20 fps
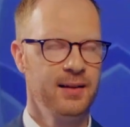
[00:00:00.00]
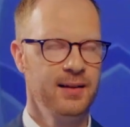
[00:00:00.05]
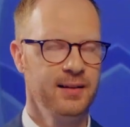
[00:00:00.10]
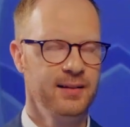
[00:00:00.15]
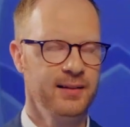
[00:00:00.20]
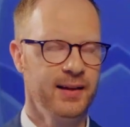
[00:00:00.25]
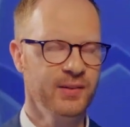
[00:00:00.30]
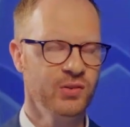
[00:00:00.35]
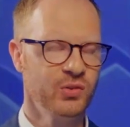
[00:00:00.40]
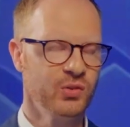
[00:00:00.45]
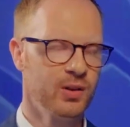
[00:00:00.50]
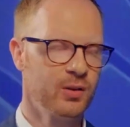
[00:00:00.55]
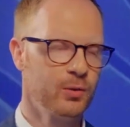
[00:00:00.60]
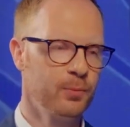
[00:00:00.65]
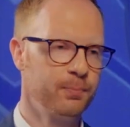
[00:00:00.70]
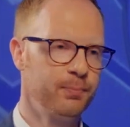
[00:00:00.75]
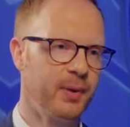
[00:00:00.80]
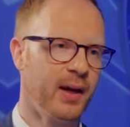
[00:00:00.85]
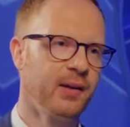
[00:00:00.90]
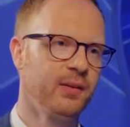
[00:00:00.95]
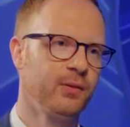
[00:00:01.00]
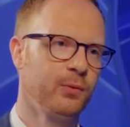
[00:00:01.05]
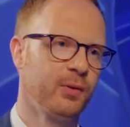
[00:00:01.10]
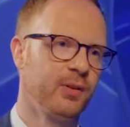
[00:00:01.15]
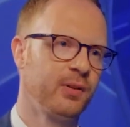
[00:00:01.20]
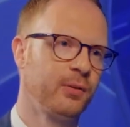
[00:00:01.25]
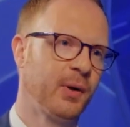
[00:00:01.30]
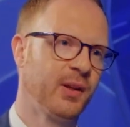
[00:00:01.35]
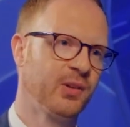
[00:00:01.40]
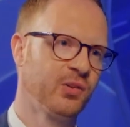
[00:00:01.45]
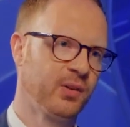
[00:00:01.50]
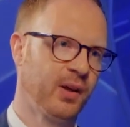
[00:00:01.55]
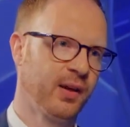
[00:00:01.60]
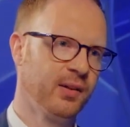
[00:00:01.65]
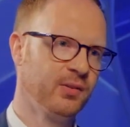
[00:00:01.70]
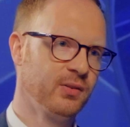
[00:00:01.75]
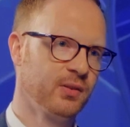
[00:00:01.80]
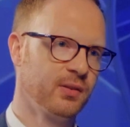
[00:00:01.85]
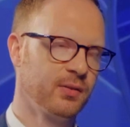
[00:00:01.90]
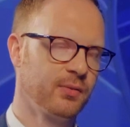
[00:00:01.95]
Let's go back to the shred
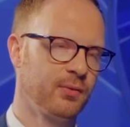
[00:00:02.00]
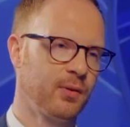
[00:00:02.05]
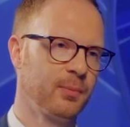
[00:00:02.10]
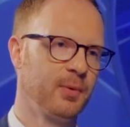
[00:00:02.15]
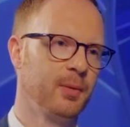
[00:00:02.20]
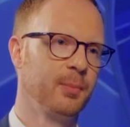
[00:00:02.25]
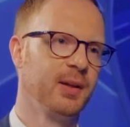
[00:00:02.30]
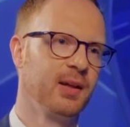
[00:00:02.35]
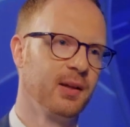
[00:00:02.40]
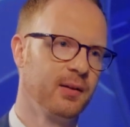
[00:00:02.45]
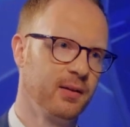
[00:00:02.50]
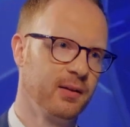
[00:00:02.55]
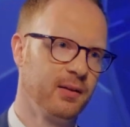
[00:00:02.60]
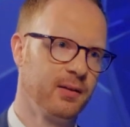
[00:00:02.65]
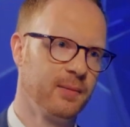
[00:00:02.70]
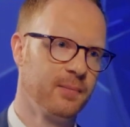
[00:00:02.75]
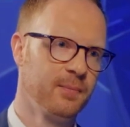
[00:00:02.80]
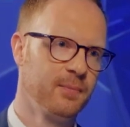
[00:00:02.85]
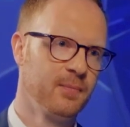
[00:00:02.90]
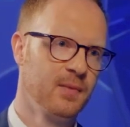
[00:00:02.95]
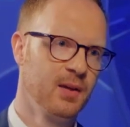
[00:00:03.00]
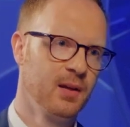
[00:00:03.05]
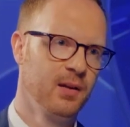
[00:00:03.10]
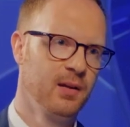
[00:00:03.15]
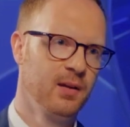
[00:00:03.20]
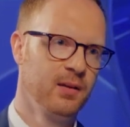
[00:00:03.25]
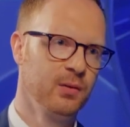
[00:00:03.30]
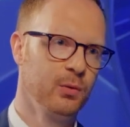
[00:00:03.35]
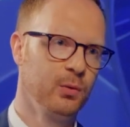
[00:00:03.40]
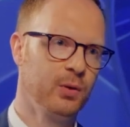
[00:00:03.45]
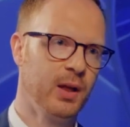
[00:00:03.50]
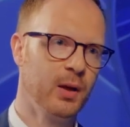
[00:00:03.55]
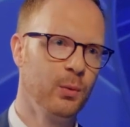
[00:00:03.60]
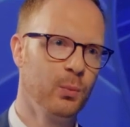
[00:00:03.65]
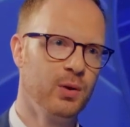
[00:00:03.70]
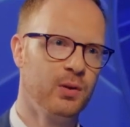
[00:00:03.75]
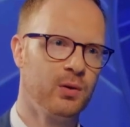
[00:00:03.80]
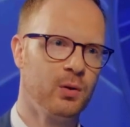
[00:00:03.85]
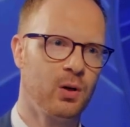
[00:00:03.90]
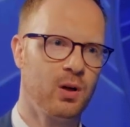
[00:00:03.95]
sizes from the beginning. Today we
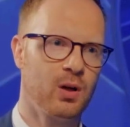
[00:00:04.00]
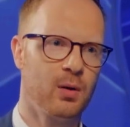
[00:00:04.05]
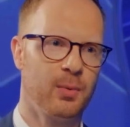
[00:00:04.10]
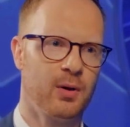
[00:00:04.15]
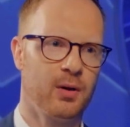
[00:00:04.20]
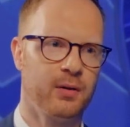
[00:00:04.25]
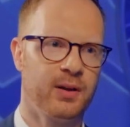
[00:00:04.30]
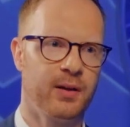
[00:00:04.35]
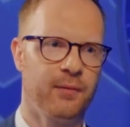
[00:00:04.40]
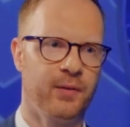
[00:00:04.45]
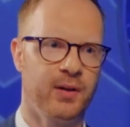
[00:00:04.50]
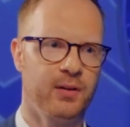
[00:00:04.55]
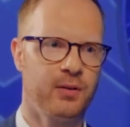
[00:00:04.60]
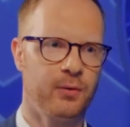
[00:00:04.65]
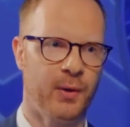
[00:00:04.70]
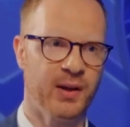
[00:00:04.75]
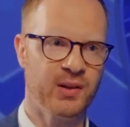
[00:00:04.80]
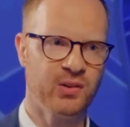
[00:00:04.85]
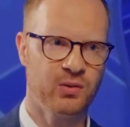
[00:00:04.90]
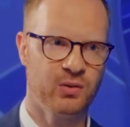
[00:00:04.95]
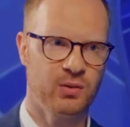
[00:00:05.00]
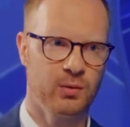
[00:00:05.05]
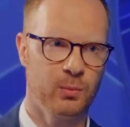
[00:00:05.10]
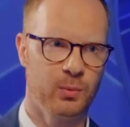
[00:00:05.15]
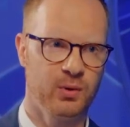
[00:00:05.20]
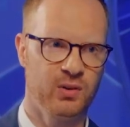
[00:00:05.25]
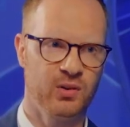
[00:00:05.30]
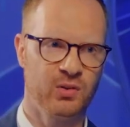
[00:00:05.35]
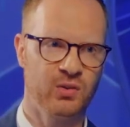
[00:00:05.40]
talk about having shreds with the